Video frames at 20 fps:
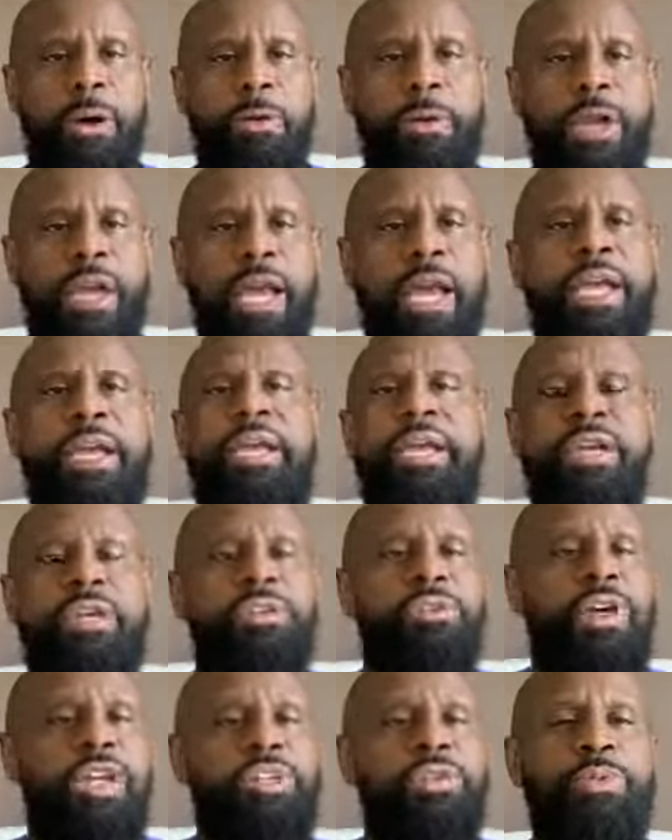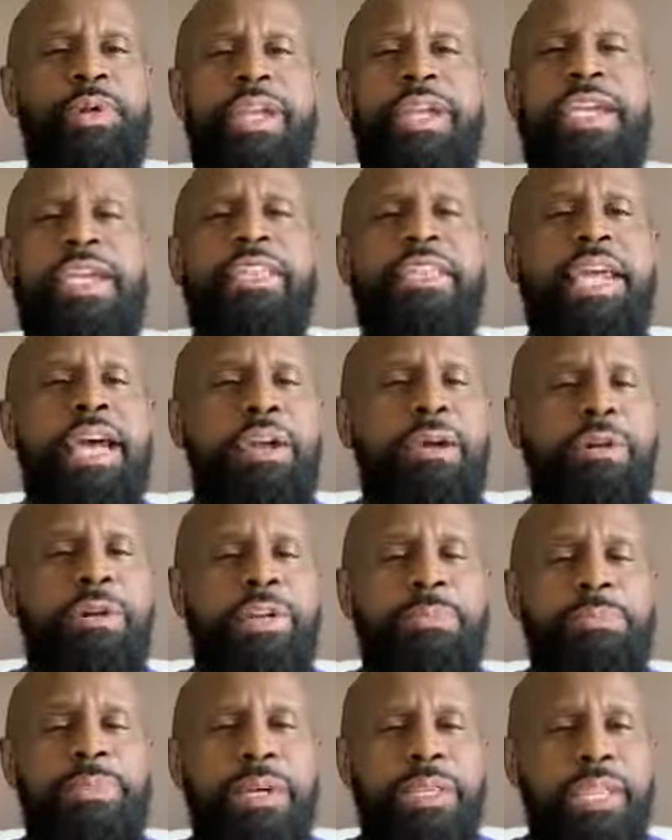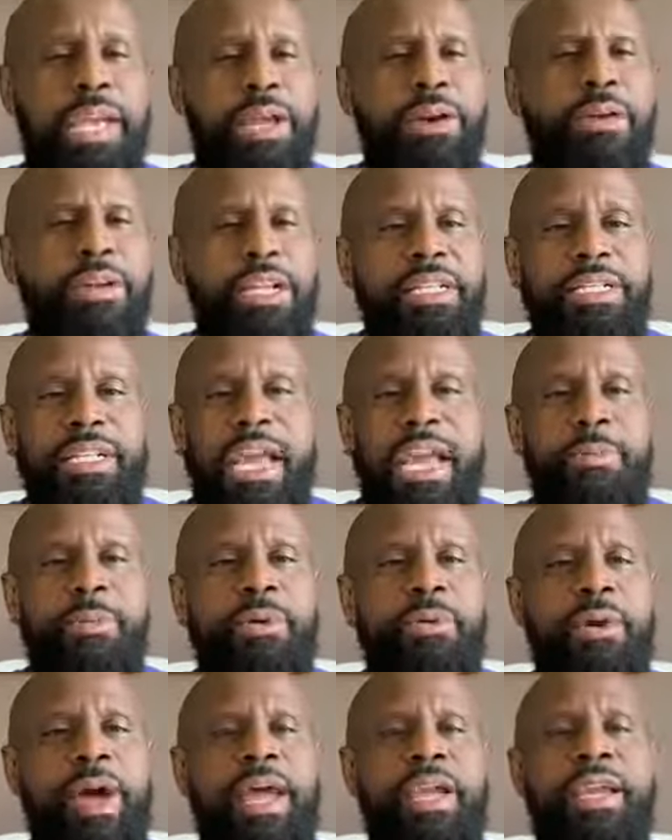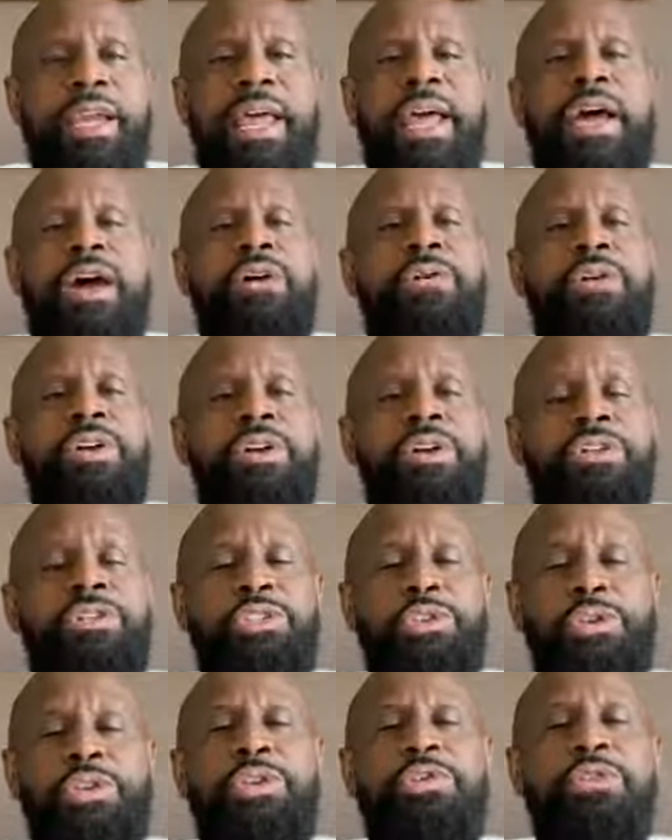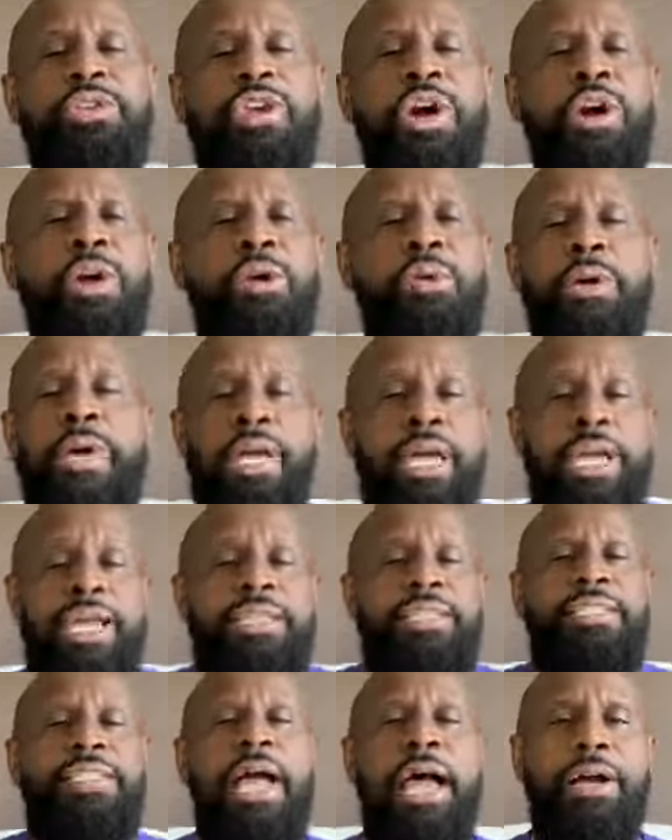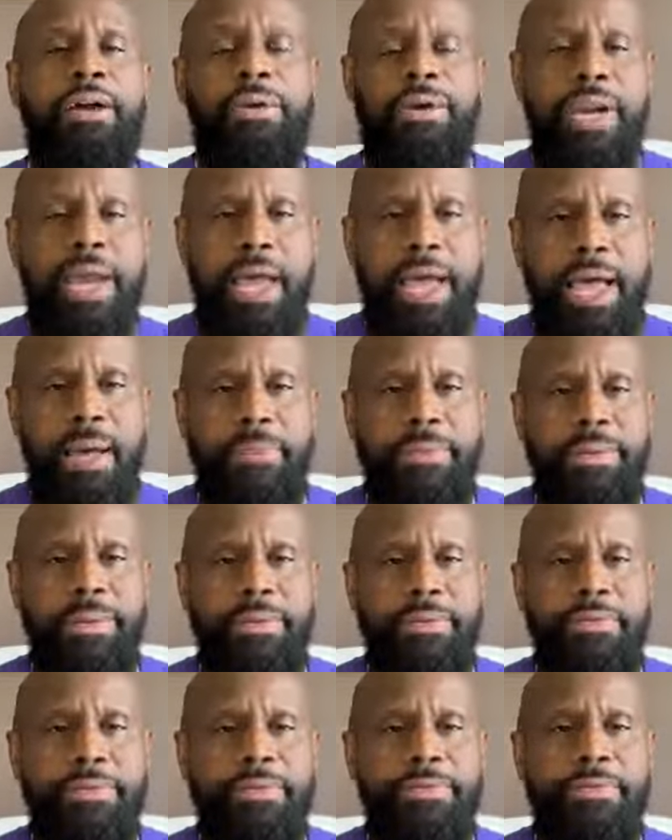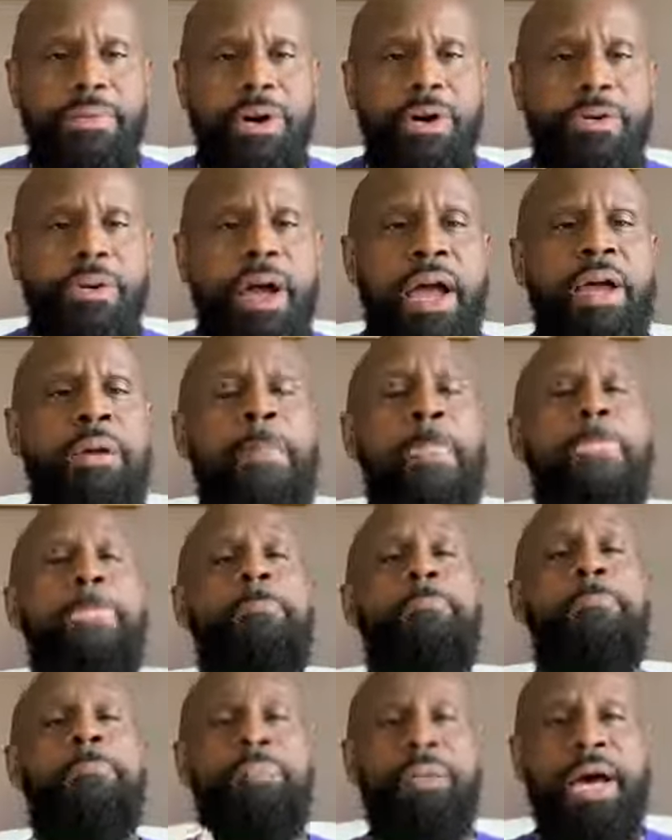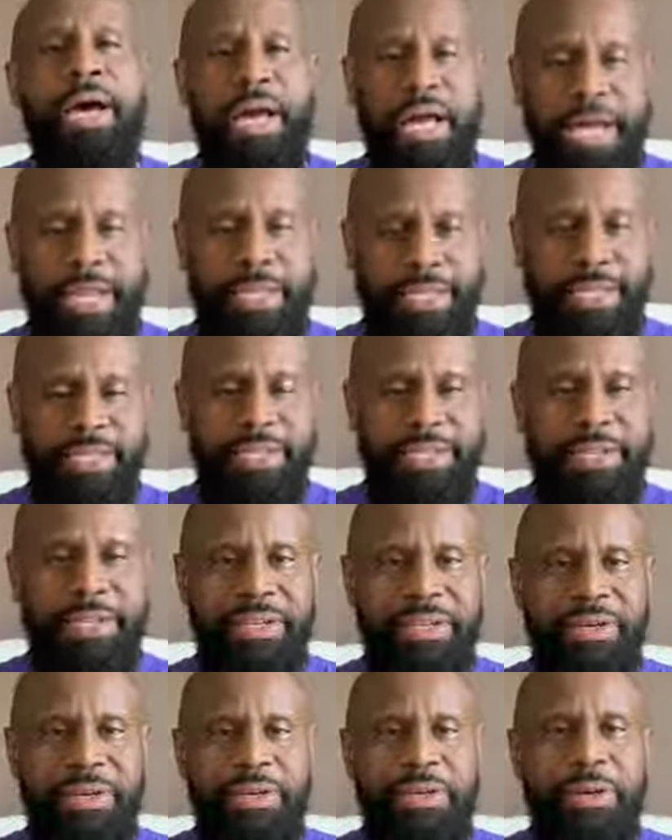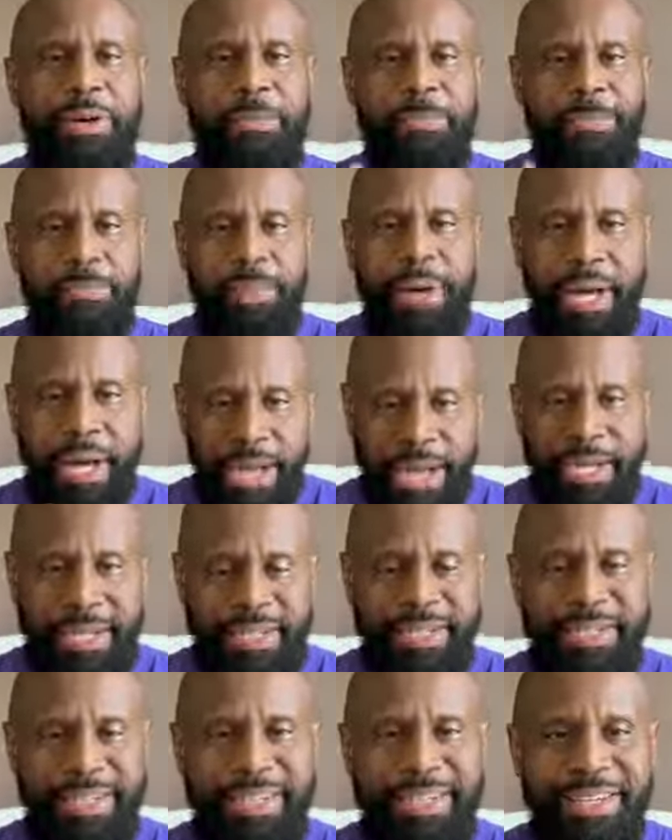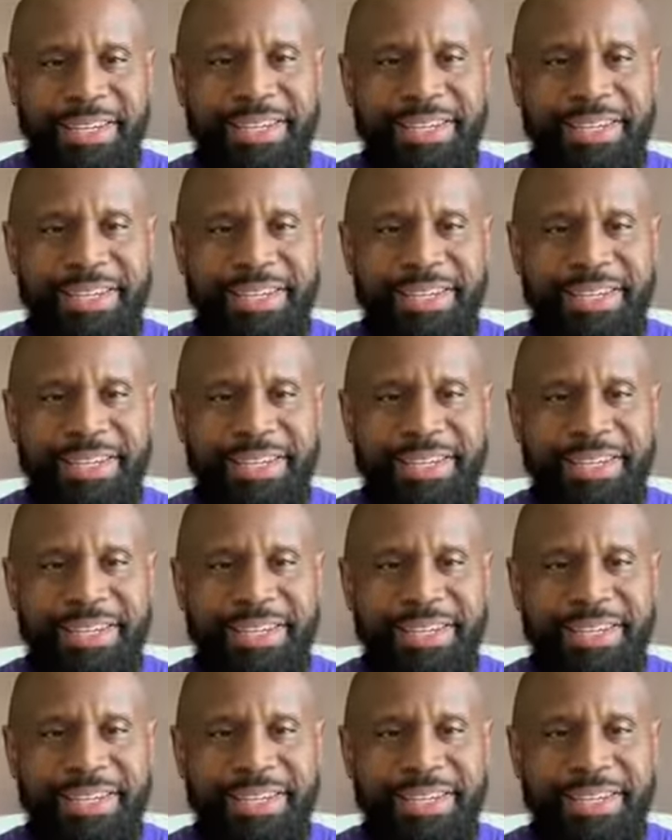Okay. So I just want to get that on put that on the table right now. So you know it's not going to happen. All right. But, but